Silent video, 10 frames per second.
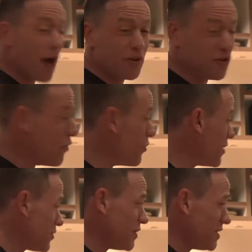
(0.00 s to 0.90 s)
I would know
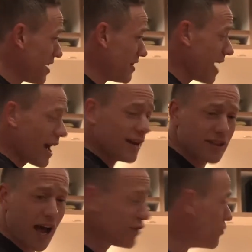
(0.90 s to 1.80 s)
that Julie's done that,
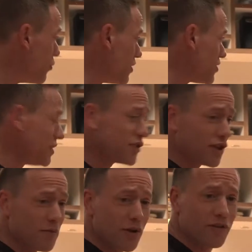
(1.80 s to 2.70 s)
and I'd know that she's going to